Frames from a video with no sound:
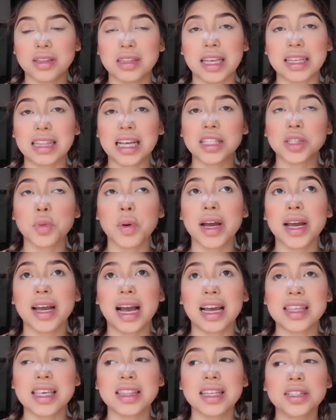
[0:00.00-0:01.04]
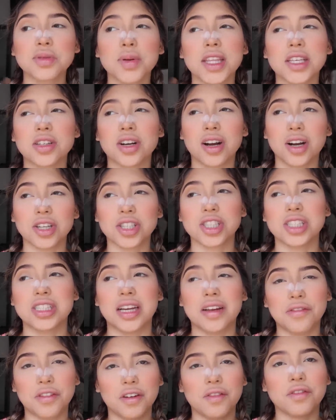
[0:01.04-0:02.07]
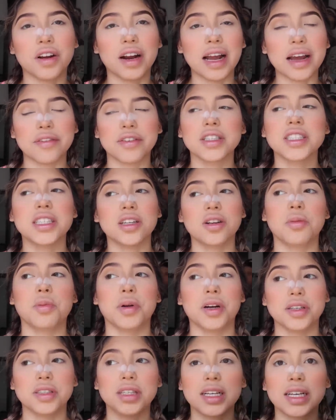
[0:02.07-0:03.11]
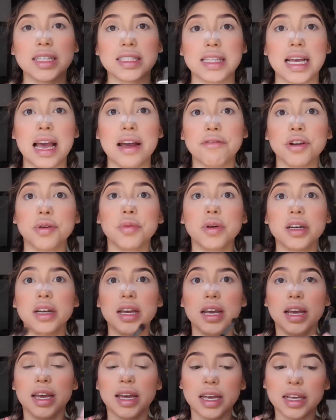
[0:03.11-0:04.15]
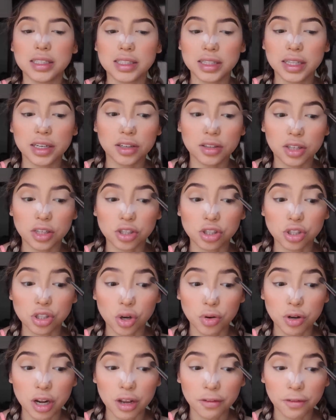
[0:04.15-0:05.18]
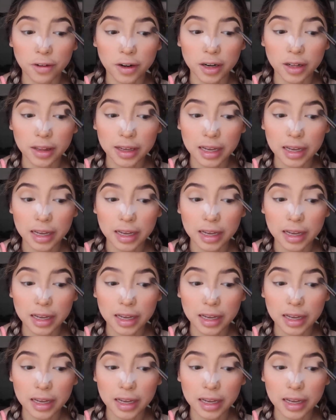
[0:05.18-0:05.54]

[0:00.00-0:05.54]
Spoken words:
like that's why I think that's why they charge different for every single person, because everyone is literally so different.